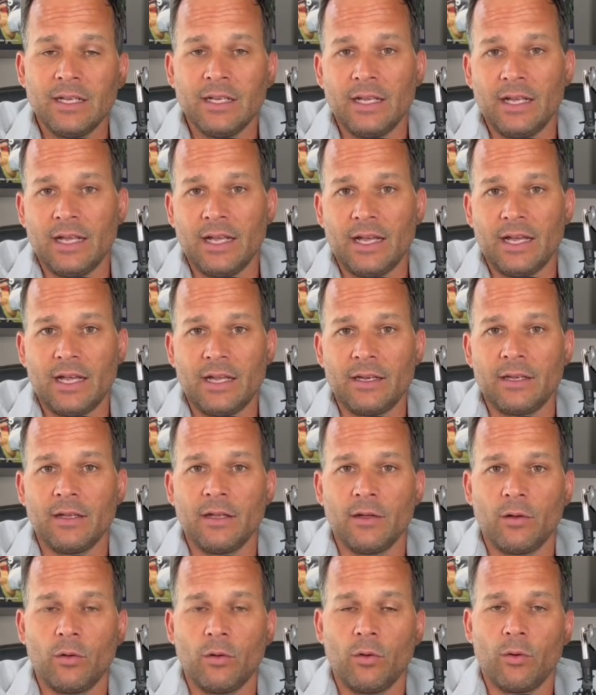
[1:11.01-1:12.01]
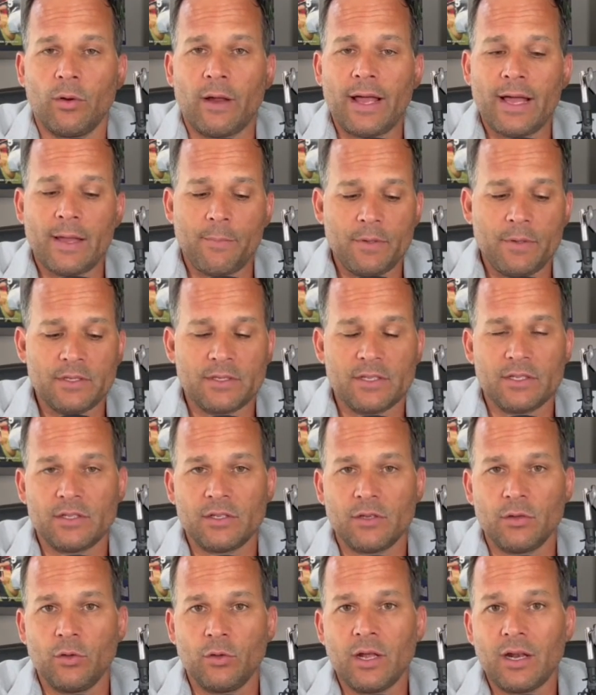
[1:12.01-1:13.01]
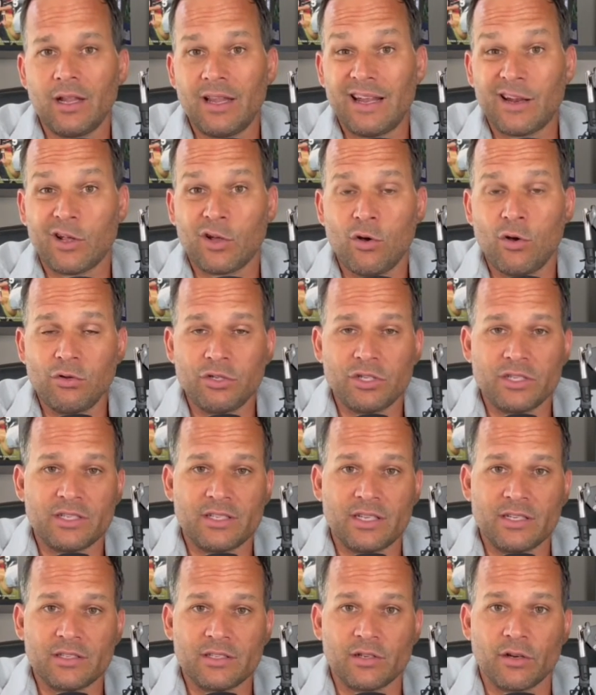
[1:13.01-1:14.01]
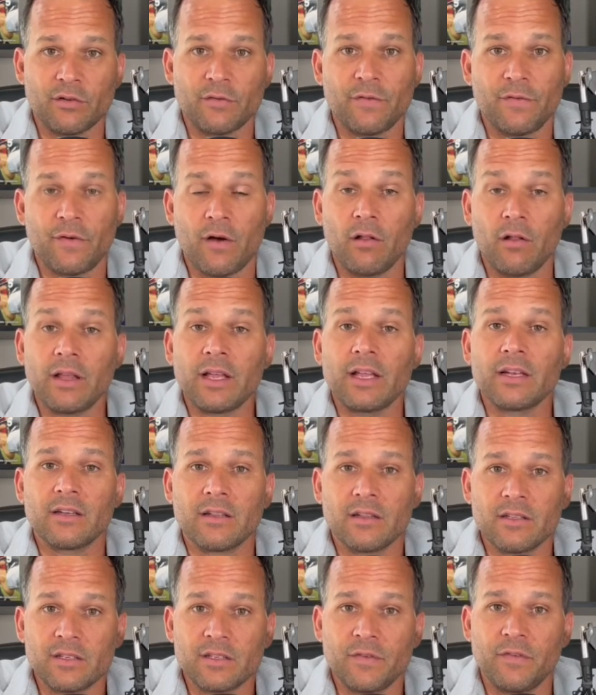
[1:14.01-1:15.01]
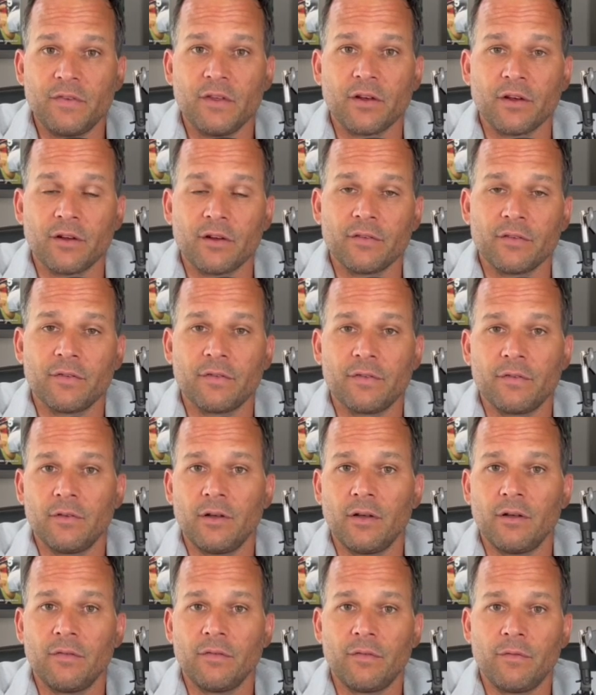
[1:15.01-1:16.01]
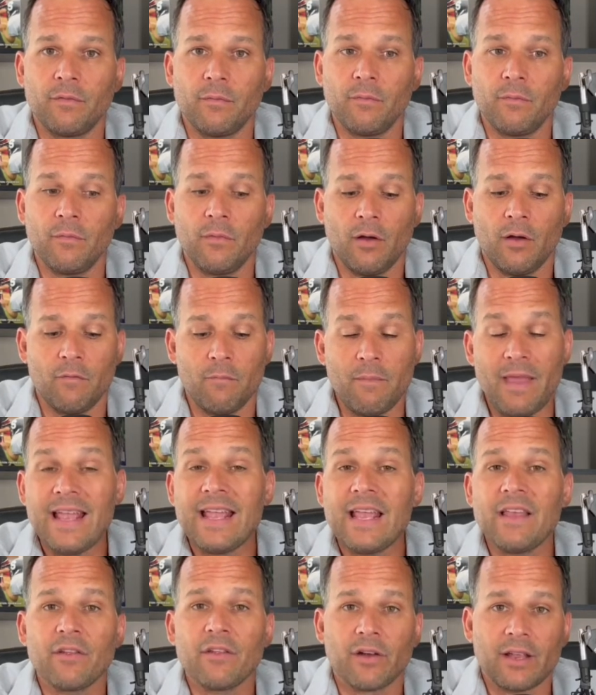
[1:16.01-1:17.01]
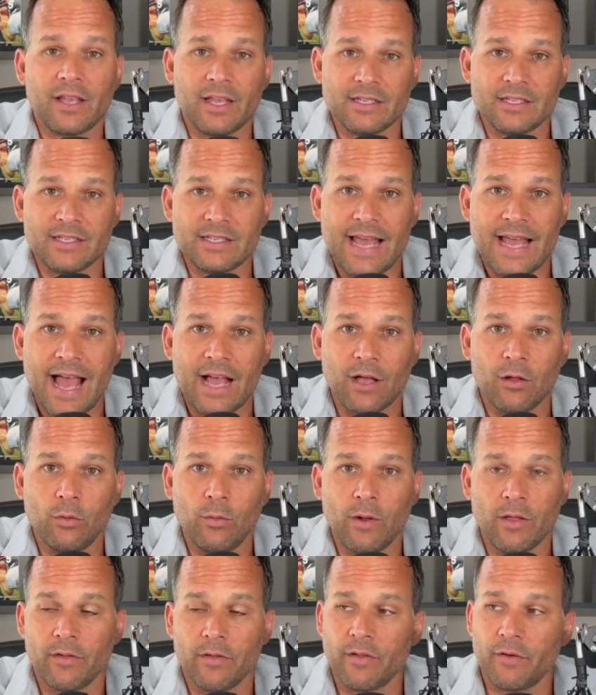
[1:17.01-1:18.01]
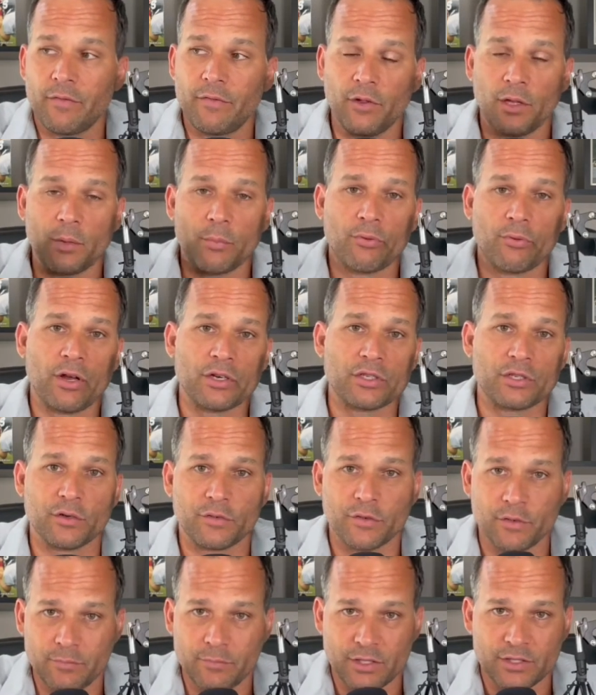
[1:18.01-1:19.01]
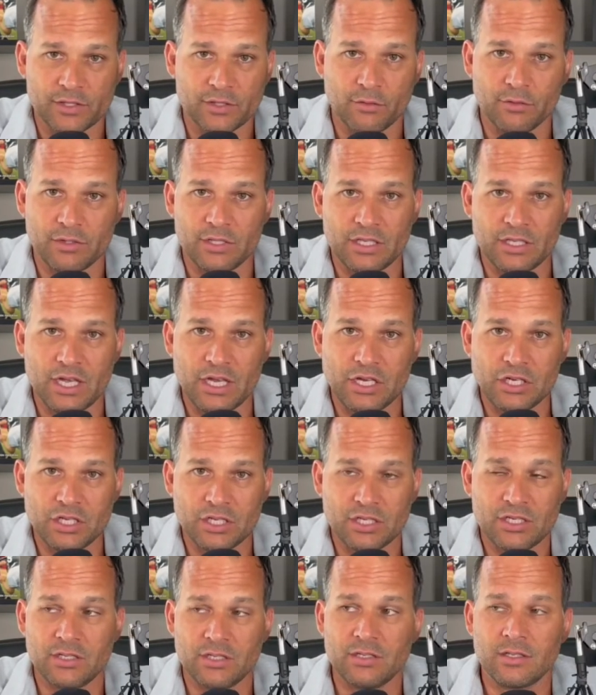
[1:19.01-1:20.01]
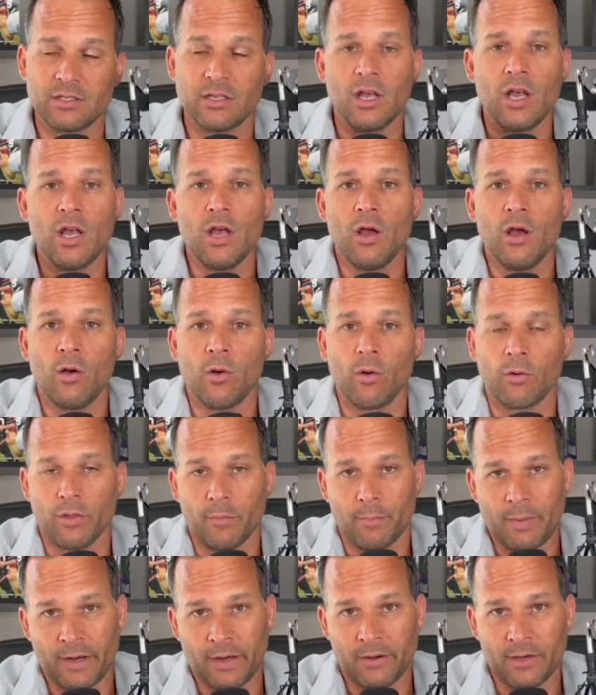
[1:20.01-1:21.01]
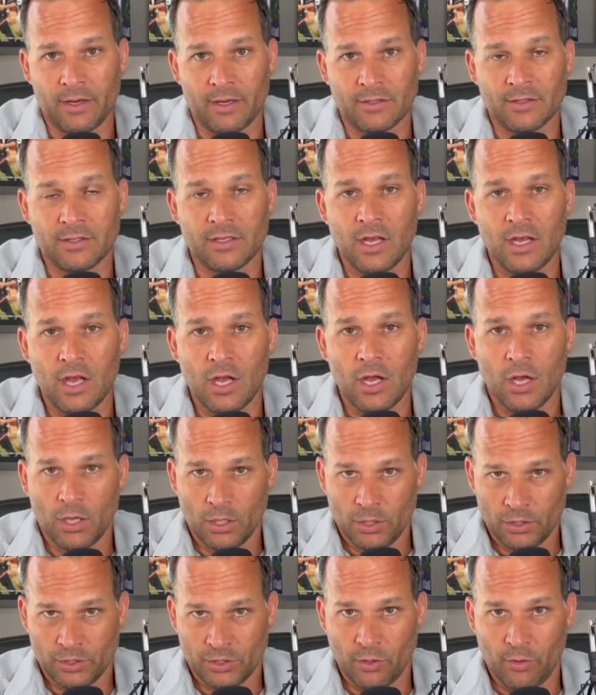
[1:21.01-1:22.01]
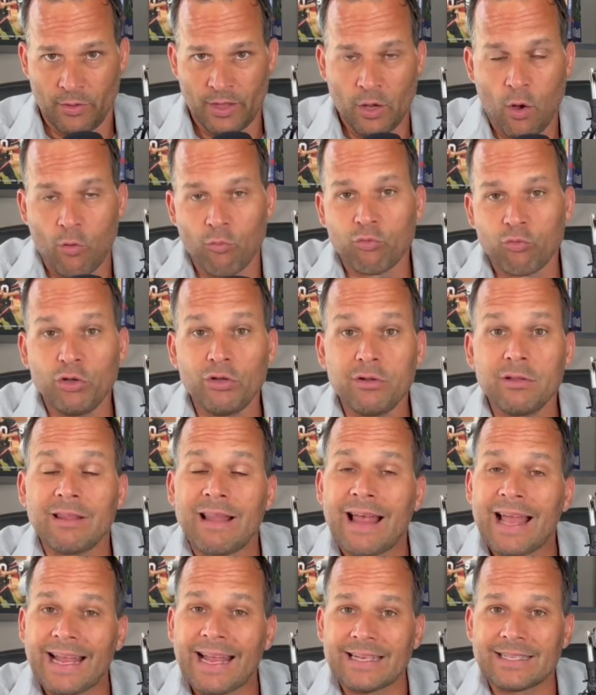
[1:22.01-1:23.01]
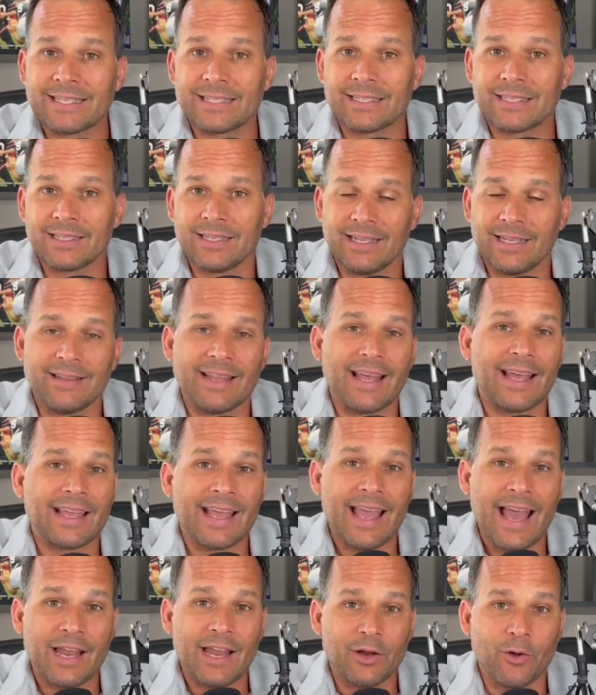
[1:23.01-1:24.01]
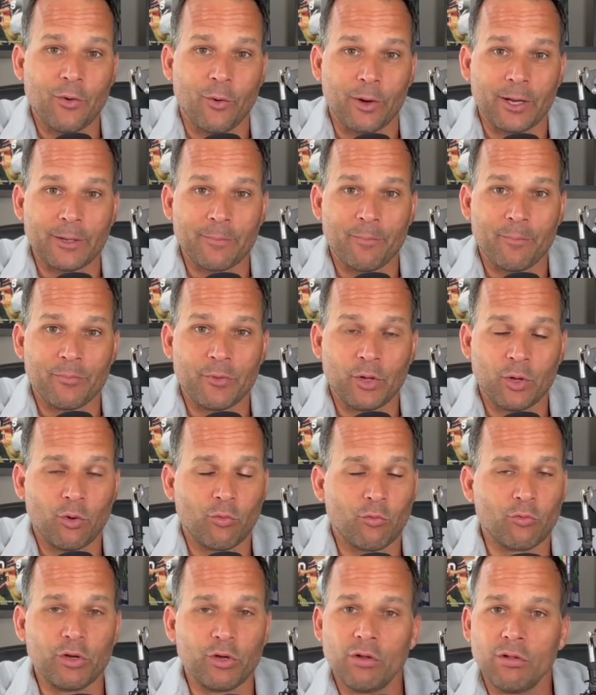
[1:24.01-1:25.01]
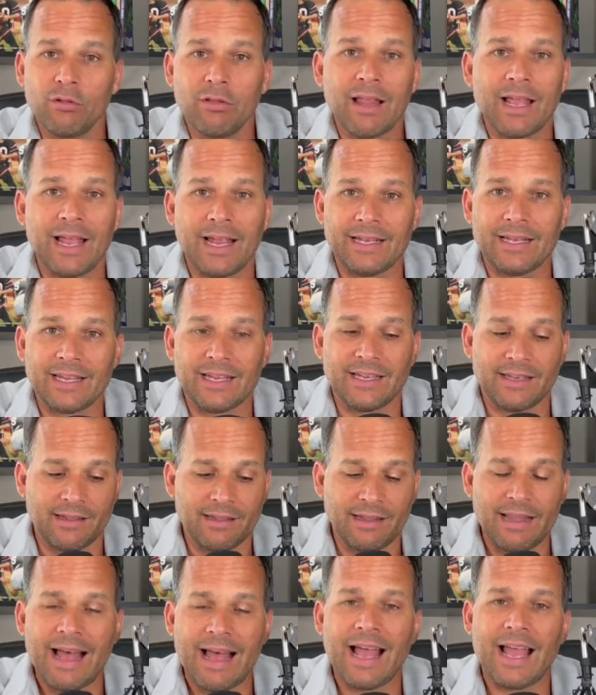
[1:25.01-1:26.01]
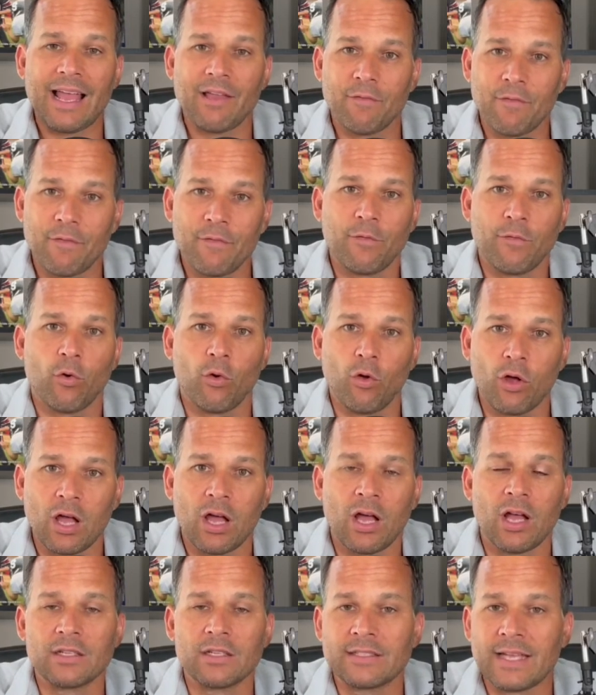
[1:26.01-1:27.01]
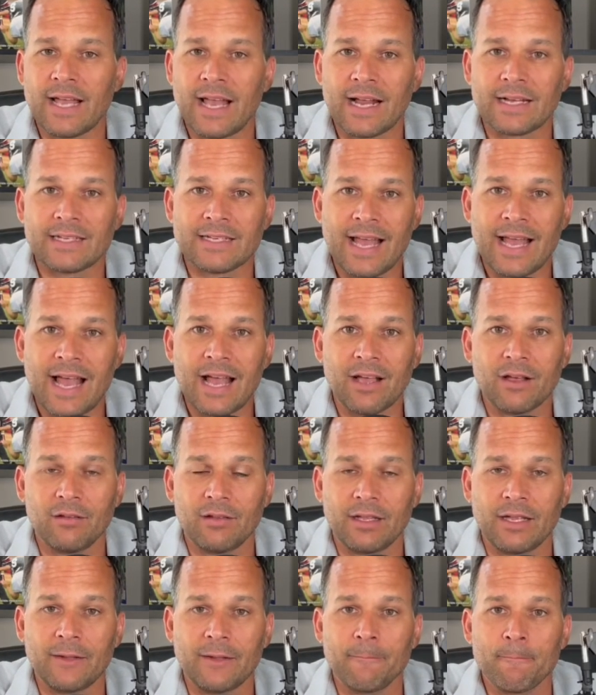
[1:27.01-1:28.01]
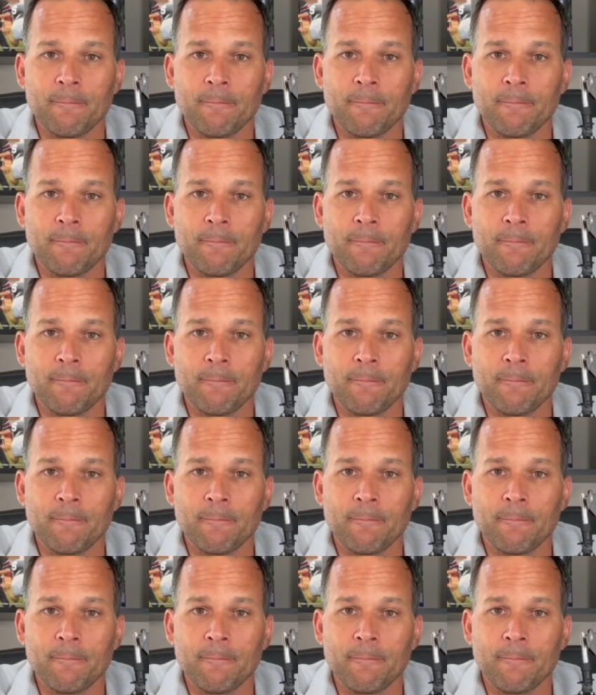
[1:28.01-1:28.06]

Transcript: And what happens is you get a lot of coaches that start falling into this fear of making their kids tackle, whether they're feeling pressure from the associations or the parents. So they go real light in that category. They'll go real light in live, full contact tackling,